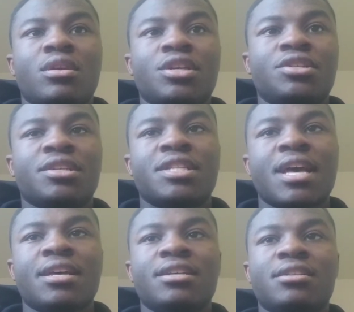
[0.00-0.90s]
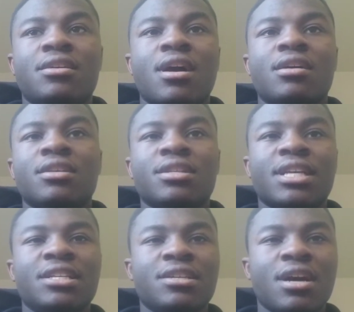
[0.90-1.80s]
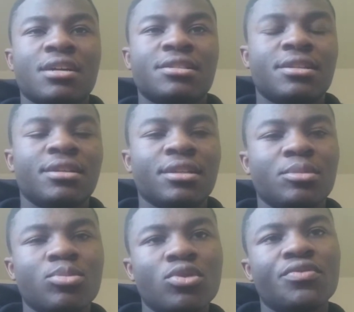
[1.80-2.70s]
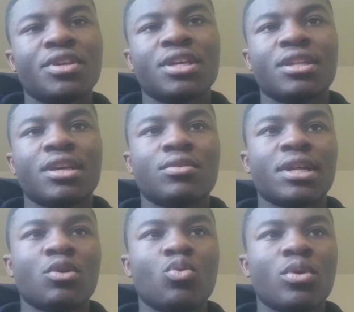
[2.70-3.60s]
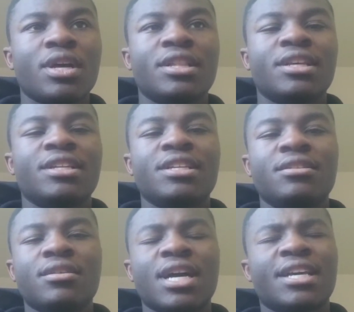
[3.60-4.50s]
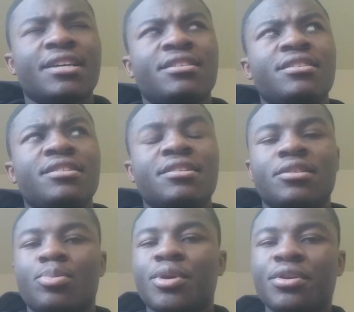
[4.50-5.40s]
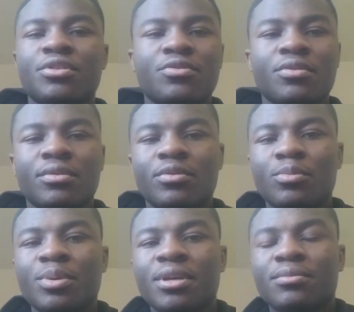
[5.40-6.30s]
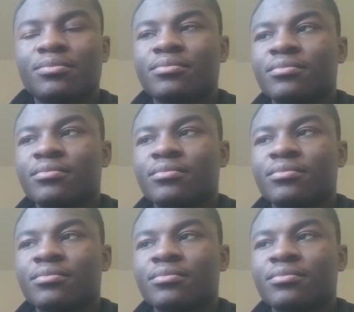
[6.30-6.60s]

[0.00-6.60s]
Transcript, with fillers: It's just that he con. It's like he's constantly moving, and they go like, and then he, I guess he disappears for a little bit,